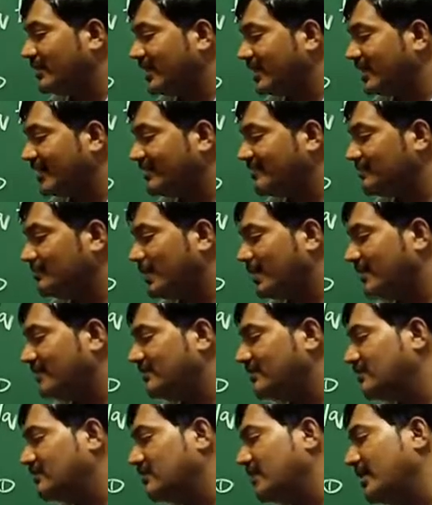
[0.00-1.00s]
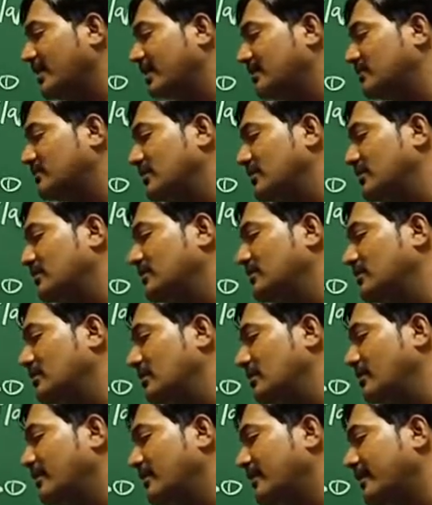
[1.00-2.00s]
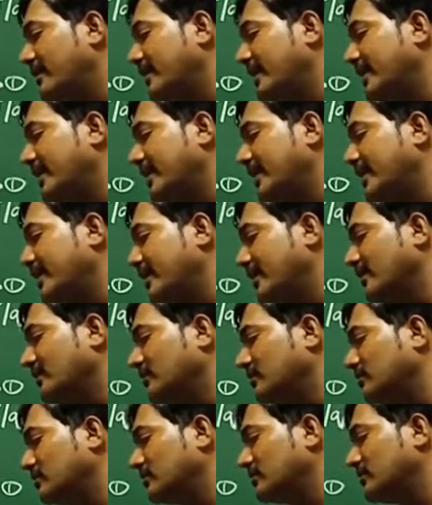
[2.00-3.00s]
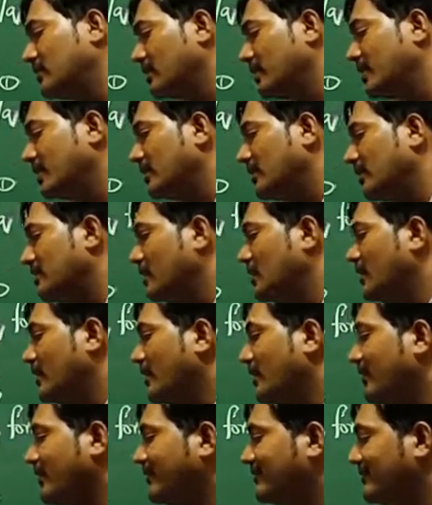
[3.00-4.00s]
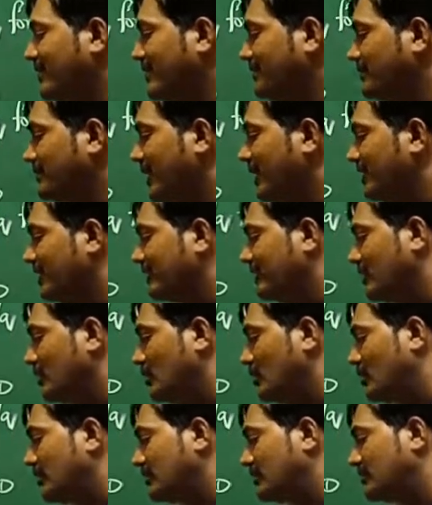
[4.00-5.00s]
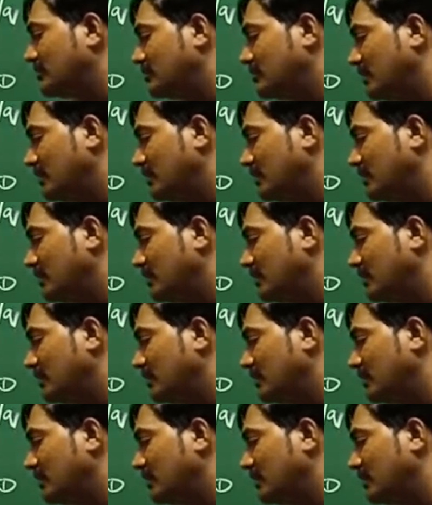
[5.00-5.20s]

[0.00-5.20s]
and 10x minus x is 9x. Correct. And 6 minus 0 is